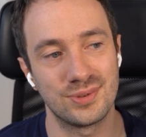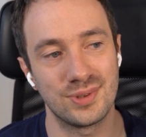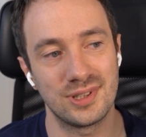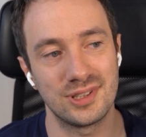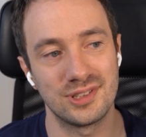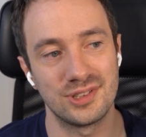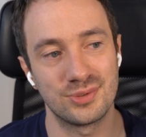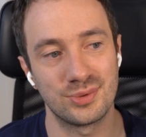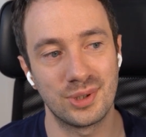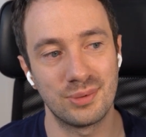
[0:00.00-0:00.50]
well
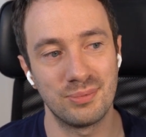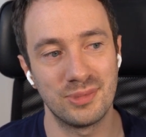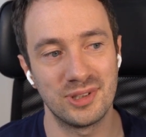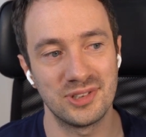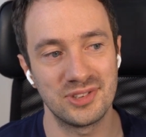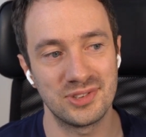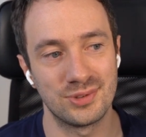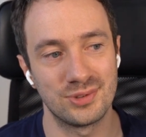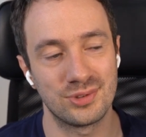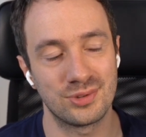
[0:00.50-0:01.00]
is
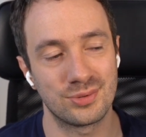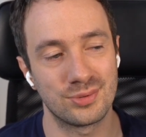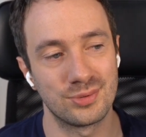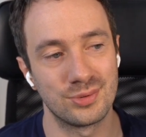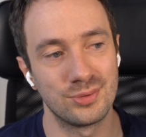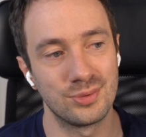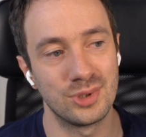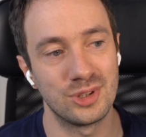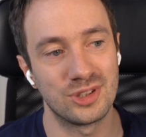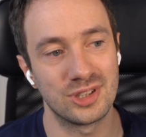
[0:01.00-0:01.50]
webmasters
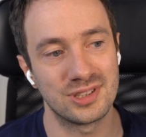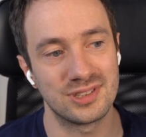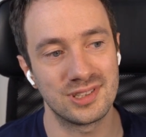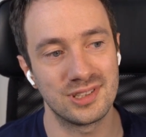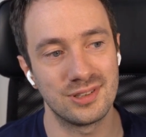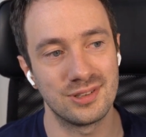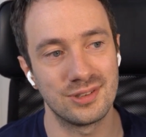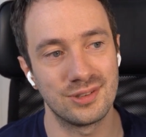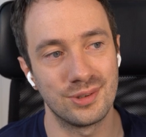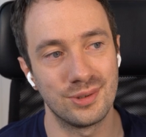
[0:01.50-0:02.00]
through widgets
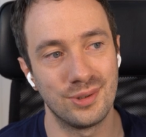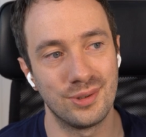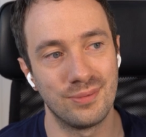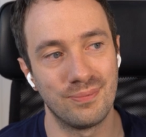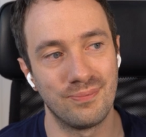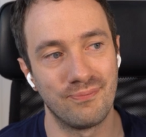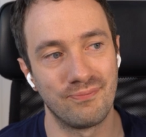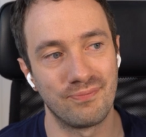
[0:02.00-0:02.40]
in the